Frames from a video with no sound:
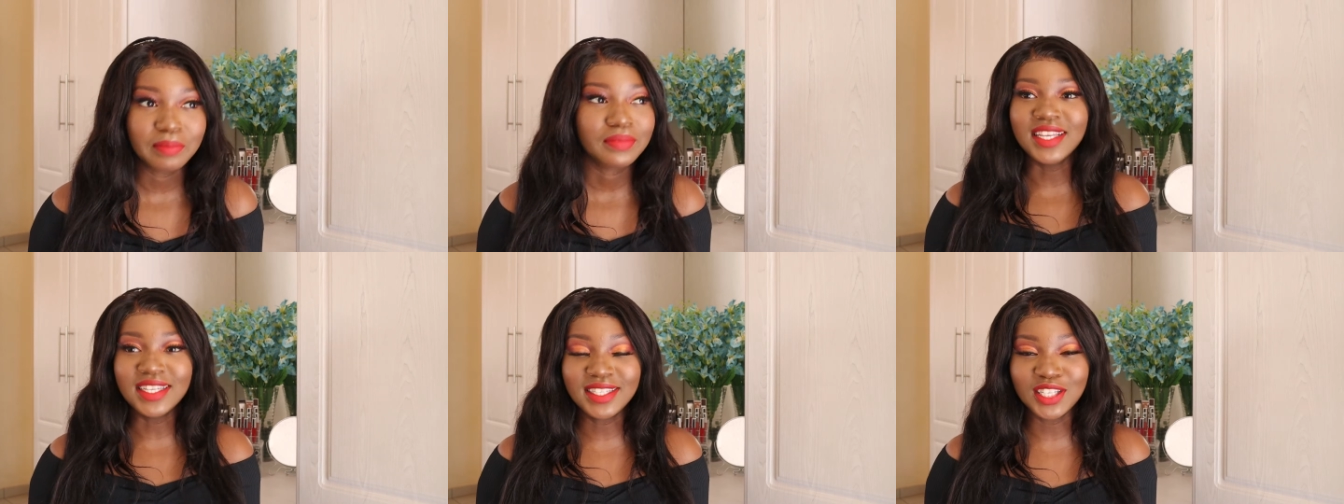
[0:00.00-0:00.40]

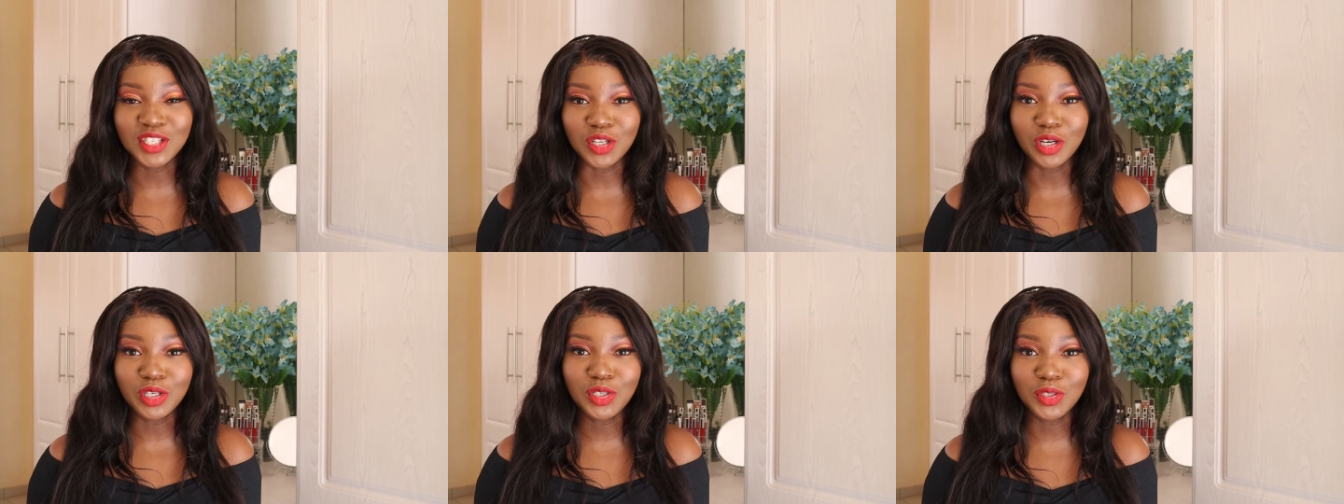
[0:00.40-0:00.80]
This is
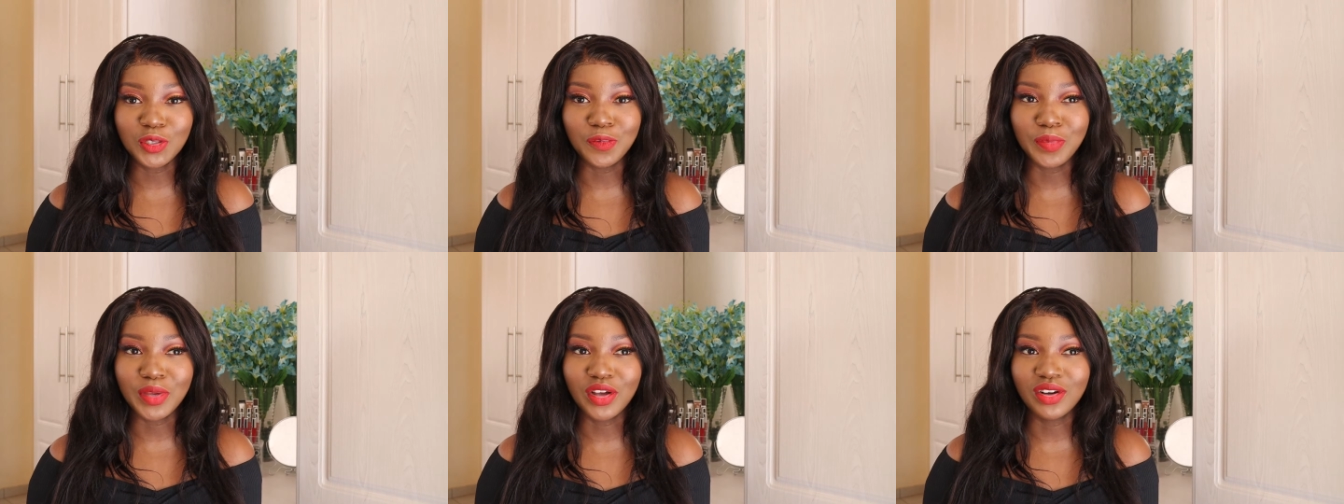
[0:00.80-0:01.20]
not
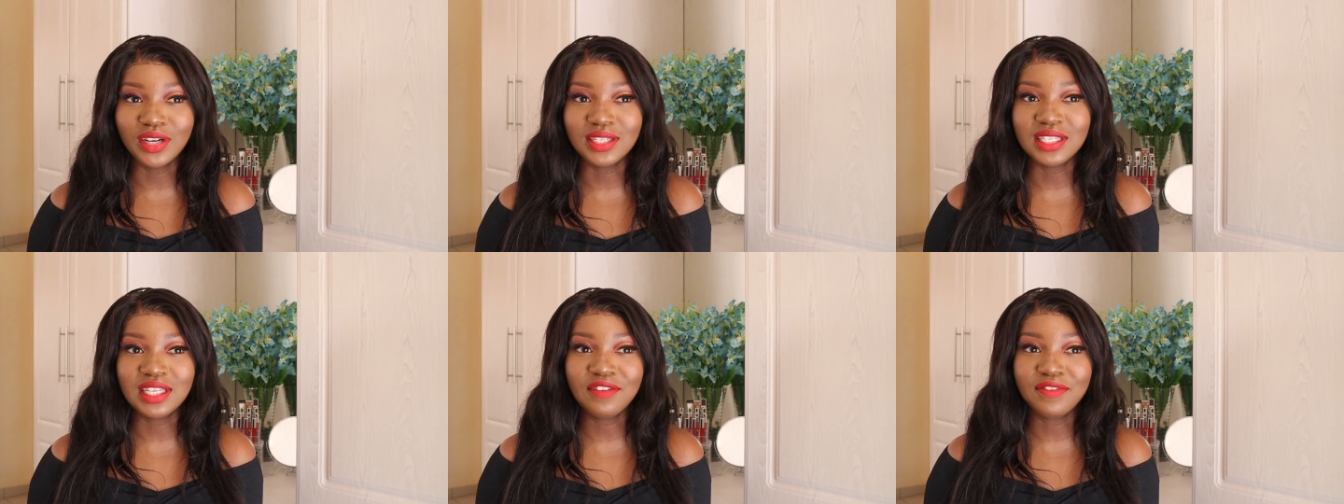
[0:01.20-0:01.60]
true
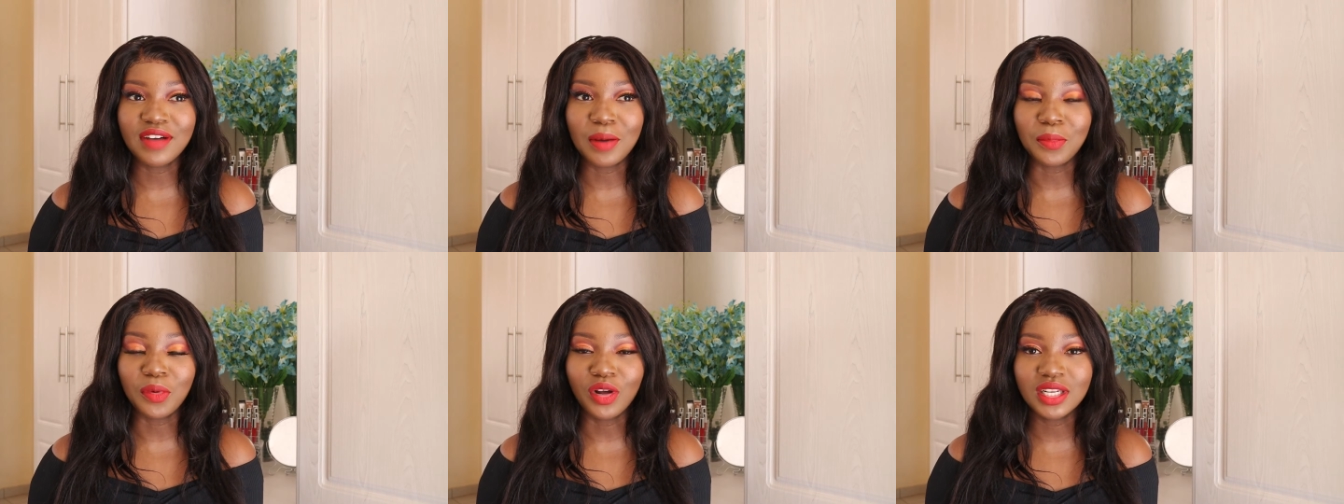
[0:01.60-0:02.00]
because if
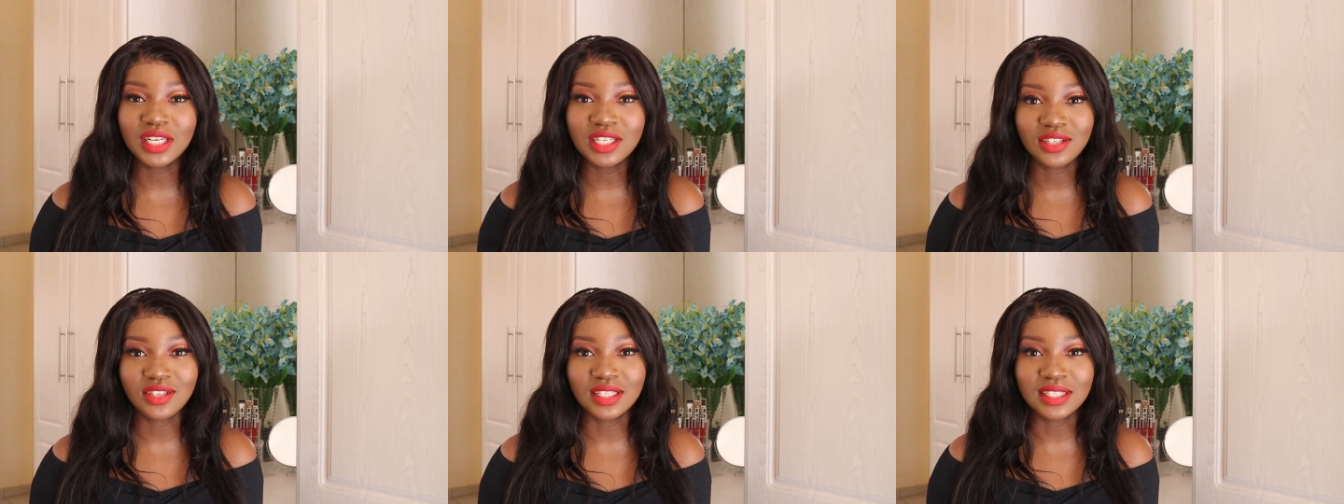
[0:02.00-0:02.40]
I'm not
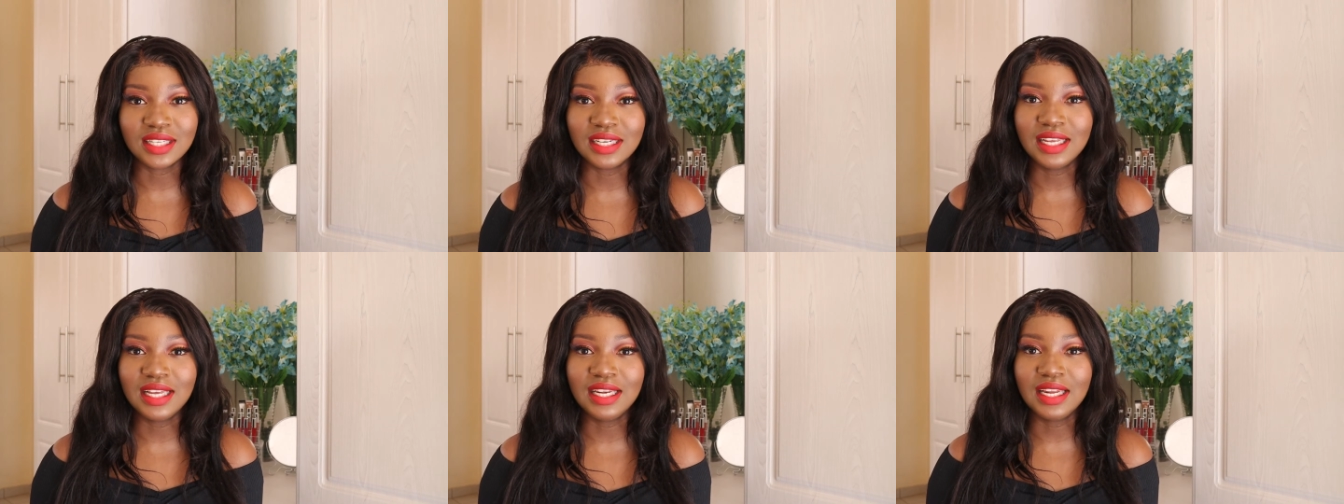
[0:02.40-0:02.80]

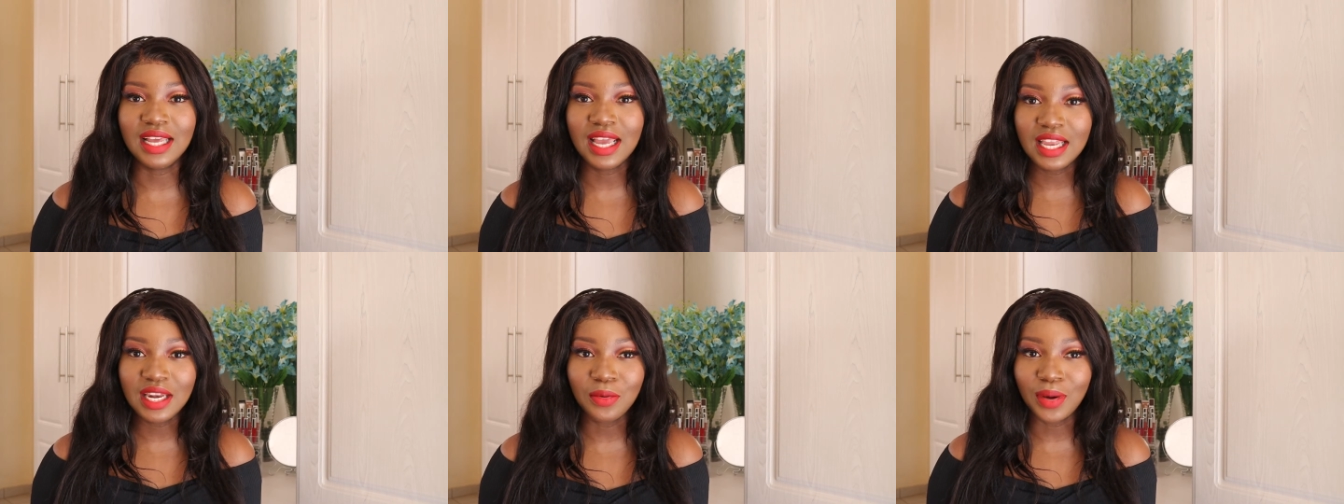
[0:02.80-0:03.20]
interested in
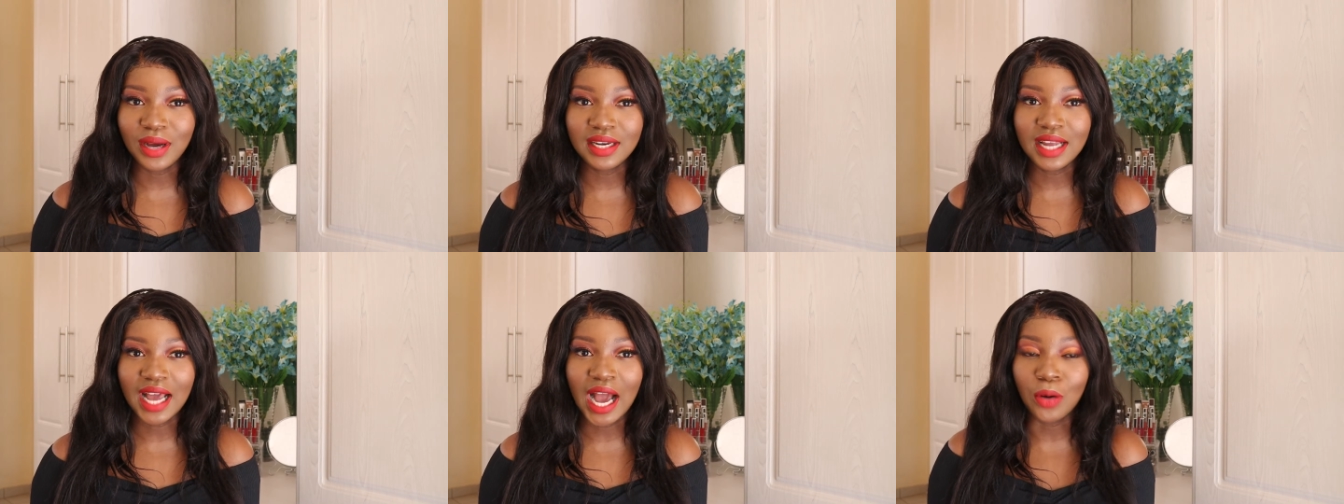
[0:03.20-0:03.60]

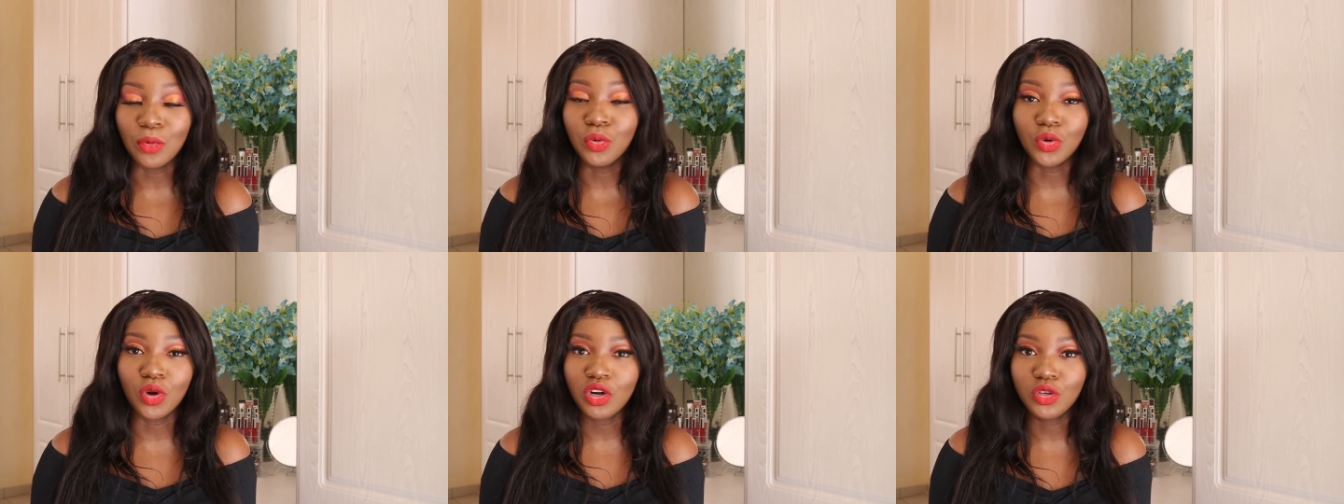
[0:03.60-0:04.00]
anyone, I
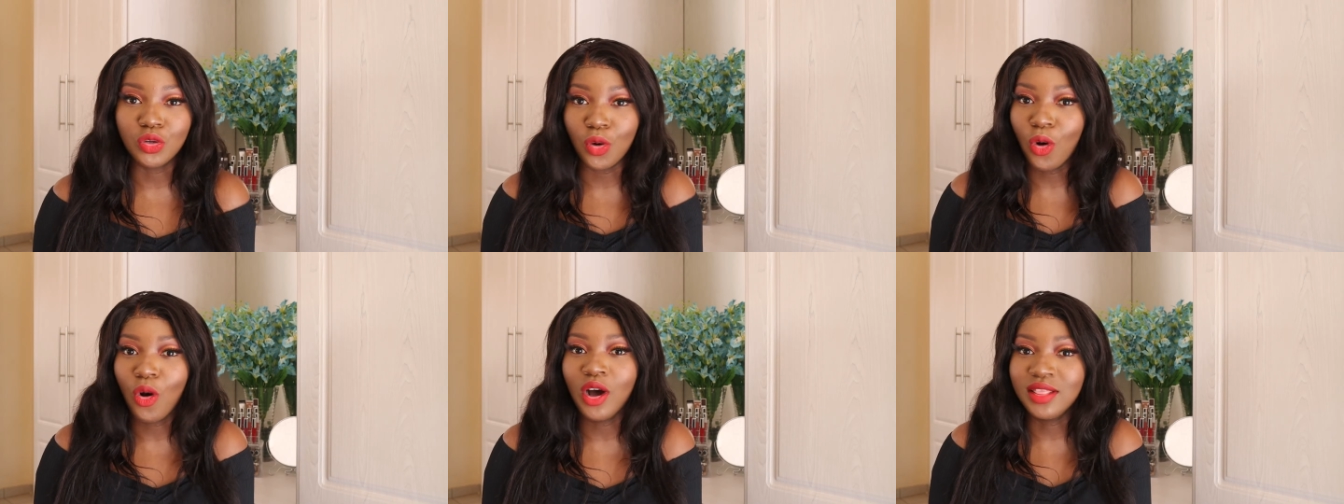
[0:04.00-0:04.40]
will not
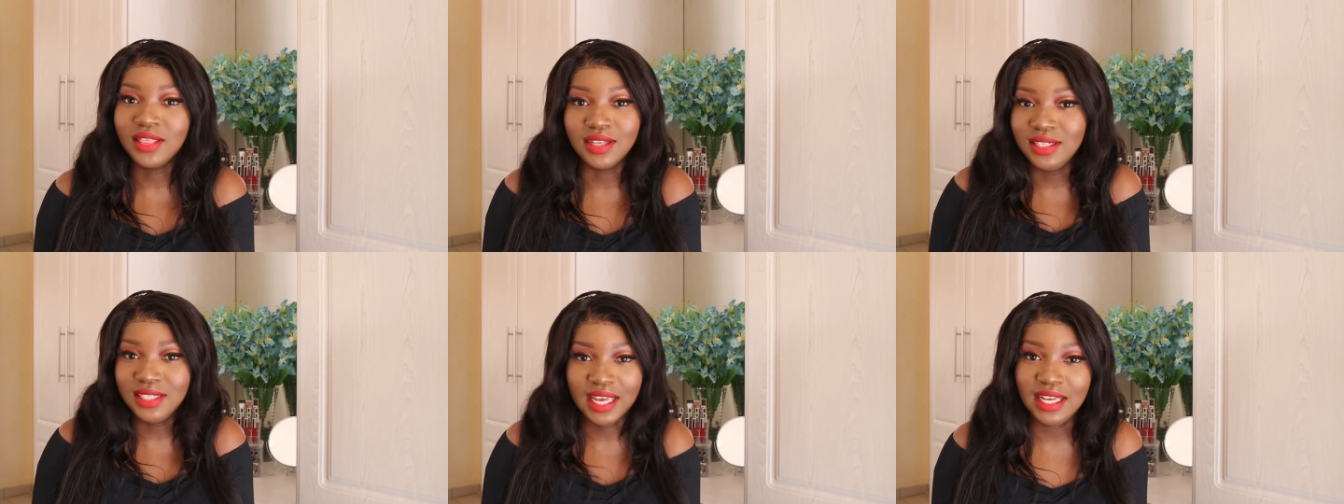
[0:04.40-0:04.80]
go on
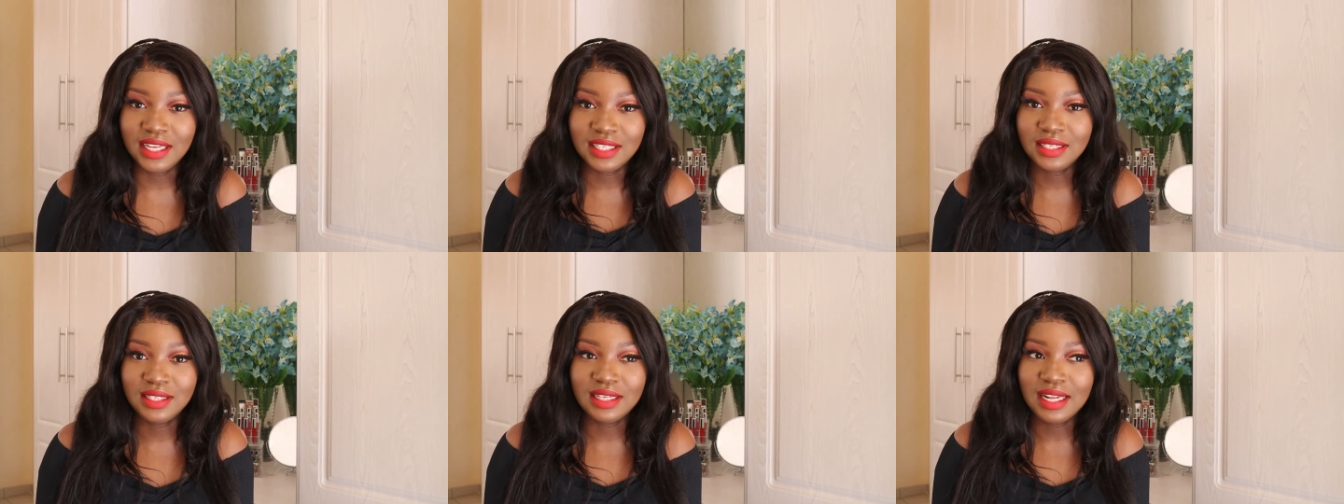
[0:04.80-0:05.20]
the
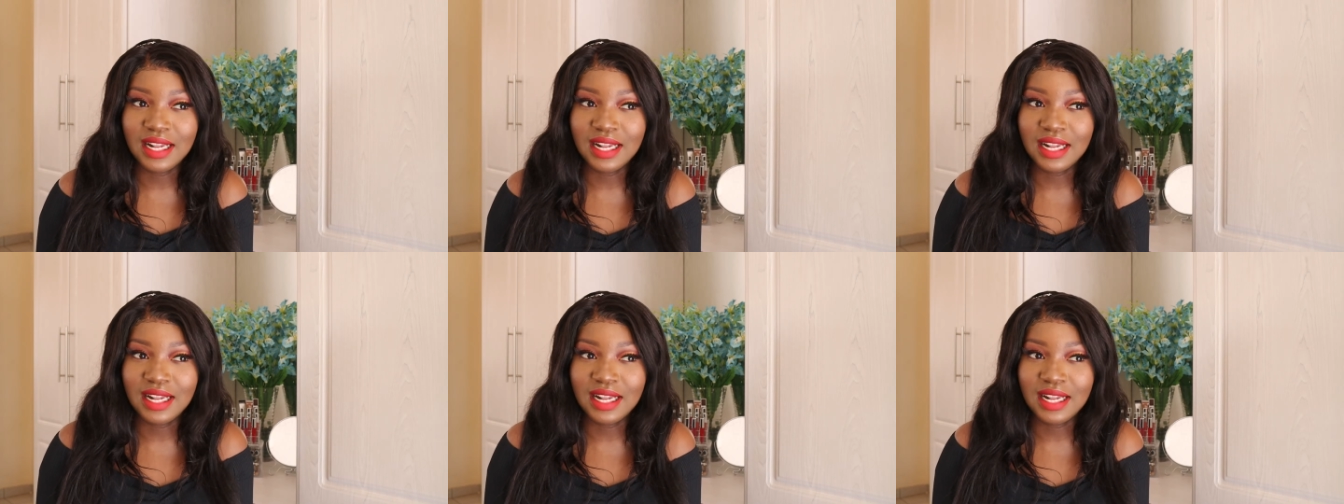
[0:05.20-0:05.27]
date.